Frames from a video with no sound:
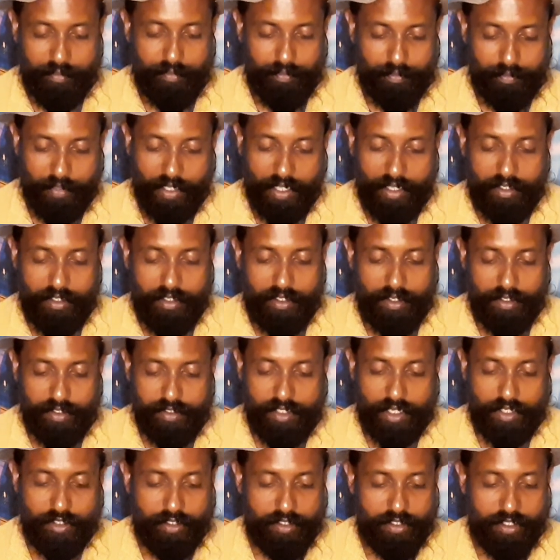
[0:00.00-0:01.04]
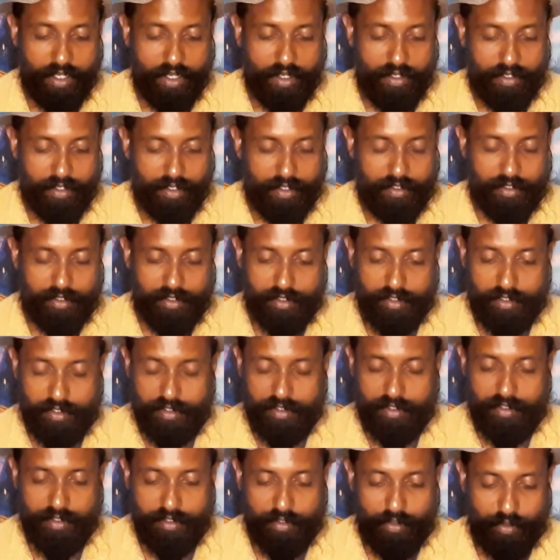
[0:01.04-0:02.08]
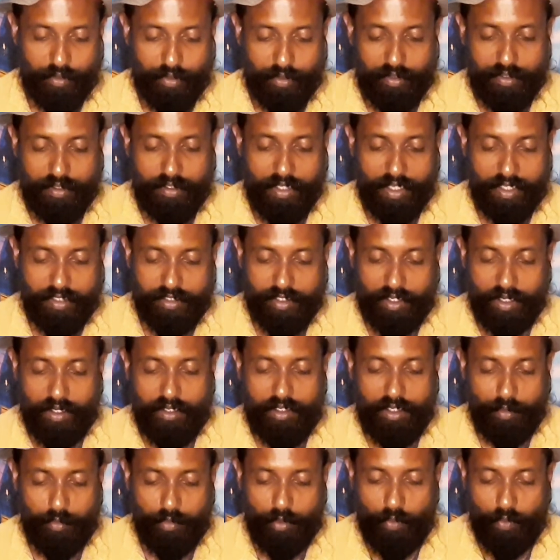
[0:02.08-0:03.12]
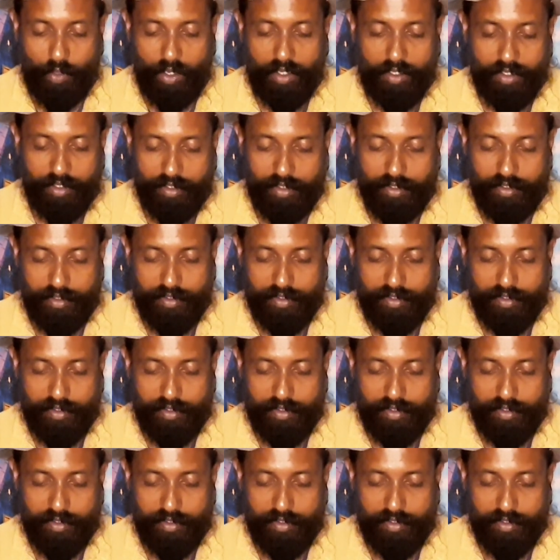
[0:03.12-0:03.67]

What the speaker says: My dear Sagittarians, there's card number 1.